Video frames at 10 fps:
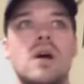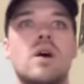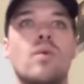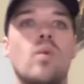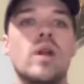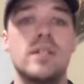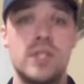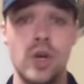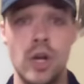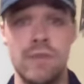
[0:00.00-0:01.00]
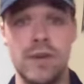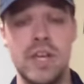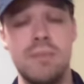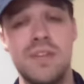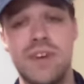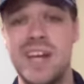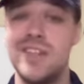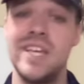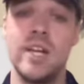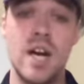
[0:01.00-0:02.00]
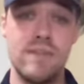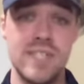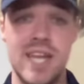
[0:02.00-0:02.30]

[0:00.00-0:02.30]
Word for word: what it took for him to finally get off his